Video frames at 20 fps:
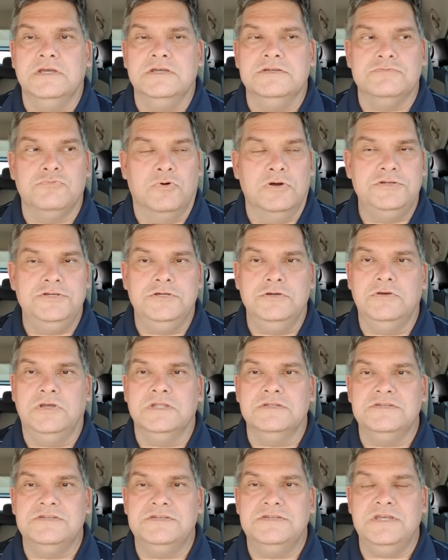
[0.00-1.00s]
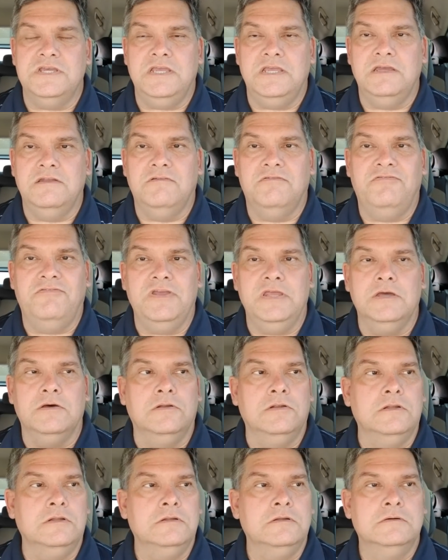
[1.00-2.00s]
is what you can see and
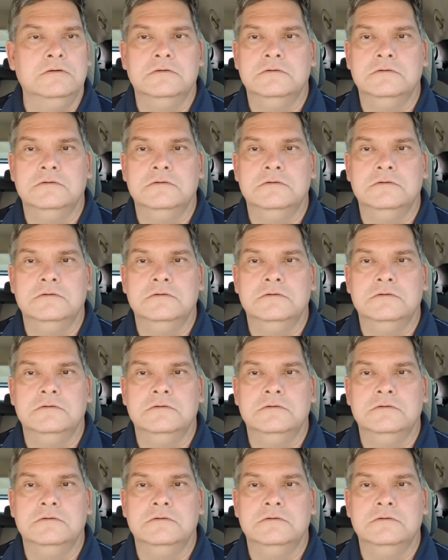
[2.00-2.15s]
feel,